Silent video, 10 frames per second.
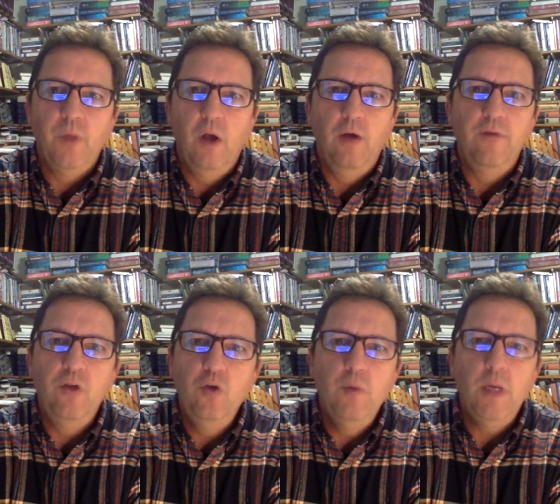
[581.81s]
of
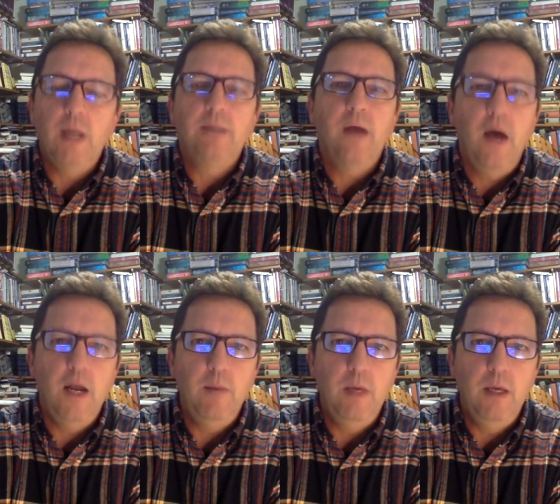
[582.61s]
human
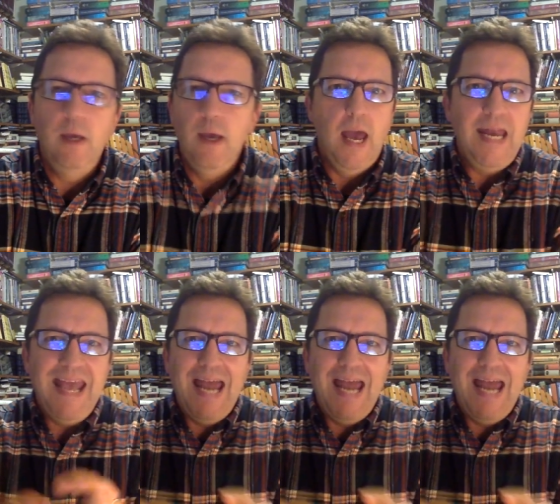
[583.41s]
autonomy and